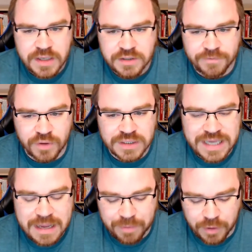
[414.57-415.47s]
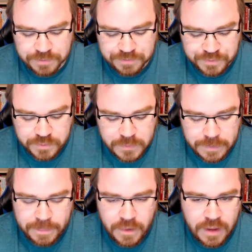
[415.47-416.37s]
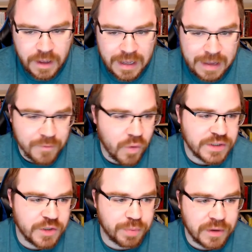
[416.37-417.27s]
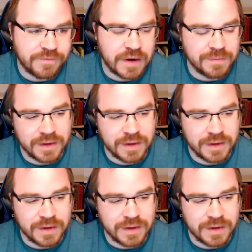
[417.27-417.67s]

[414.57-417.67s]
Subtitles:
So for example, I'm going to pre-frame,